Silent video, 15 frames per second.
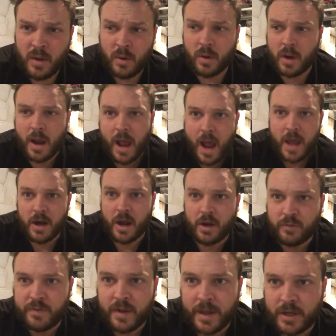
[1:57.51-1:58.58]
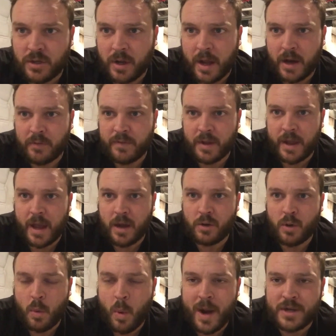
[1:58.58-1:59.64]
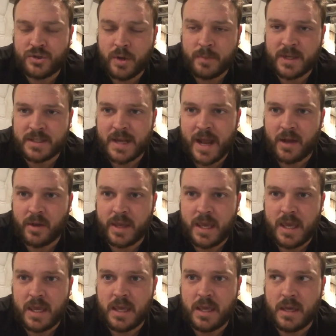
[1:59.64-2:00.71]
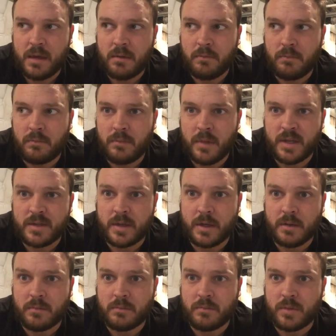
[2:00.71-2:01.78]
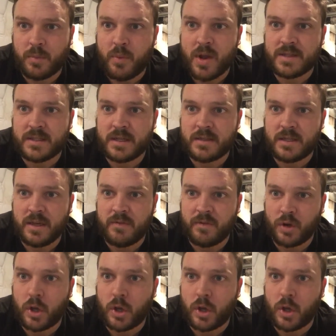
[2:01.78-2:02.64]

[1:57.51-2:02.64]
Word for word: or I, I don't feel like I don't feel I don't know why Trump doesn't act like he is in the presidency for